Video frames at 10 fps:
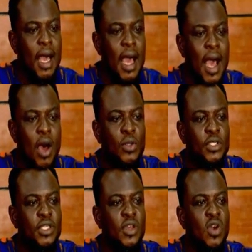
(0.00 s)
How
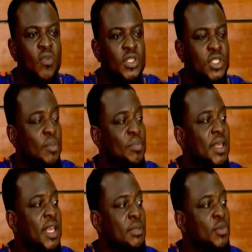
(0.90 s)
did the conversation
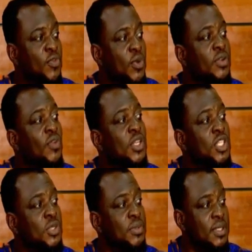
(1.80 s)
begin before the
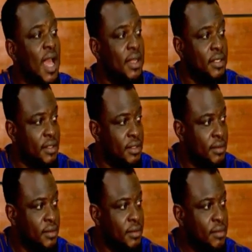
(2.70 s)
relationship started?
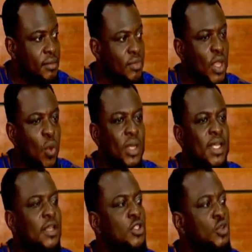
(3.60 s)
Were
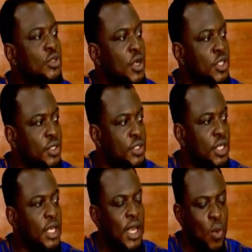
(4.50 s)
there introductions?
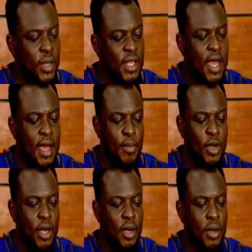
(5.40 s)
Were there
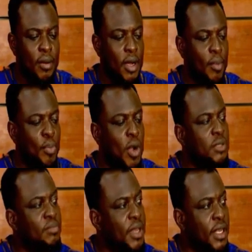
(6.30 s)
a
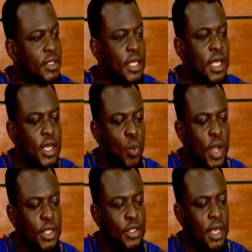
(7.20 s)
point made?
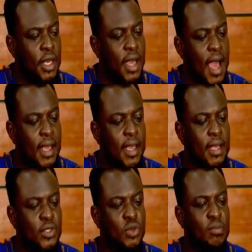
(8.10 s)
When a guy
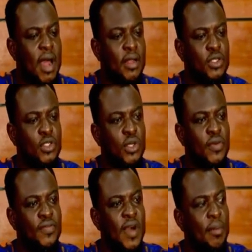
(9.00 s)
gets to marriage into
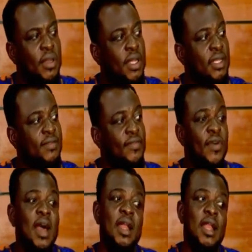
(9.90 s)
a family that's
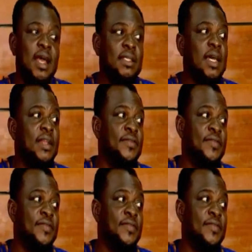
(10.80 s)
far less than him